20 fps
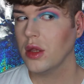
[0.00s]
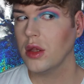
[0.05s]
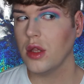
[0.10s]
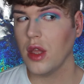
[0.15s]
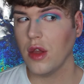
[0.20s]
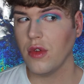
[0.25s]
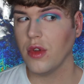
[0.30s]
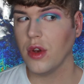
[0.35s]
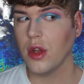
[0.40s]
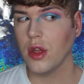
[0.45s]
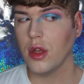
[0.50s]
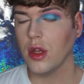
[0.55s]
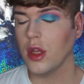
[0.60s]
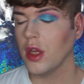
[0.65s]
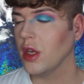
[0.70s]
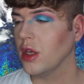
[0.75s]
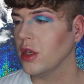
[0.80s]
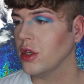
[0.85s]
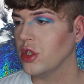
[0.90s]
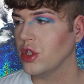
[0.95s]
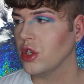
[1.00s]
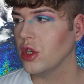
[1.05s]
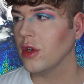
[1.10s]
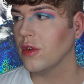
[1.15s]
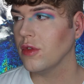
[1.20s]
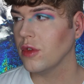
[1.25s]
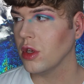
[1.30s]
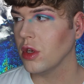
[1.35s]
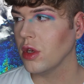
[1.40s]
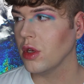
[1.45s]
Definitely should
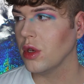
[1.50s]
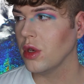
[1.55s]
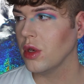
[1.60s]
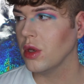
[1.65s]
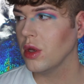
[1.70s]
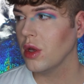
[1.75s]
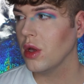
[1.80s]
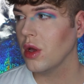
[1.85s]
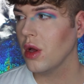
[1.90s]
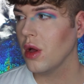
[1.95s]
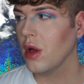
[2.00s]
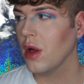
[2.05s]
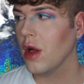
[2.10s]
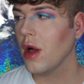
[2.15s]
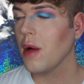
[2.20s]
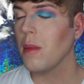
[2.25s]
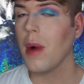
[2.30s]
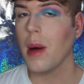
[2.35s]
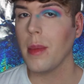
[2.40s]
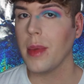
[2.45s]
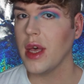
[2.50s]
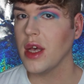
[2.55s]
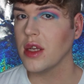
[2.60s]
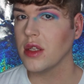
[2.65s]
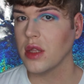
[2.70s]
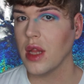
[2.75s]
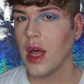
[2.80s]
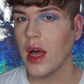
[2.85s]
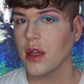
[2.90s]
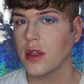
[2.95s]
have done my
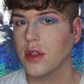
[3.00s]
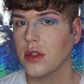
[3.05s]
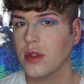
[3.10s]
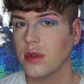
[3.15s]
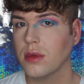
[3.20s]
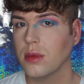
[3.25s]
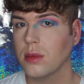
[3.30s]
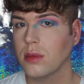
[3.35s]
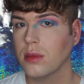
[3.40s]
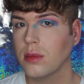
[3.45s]
base last.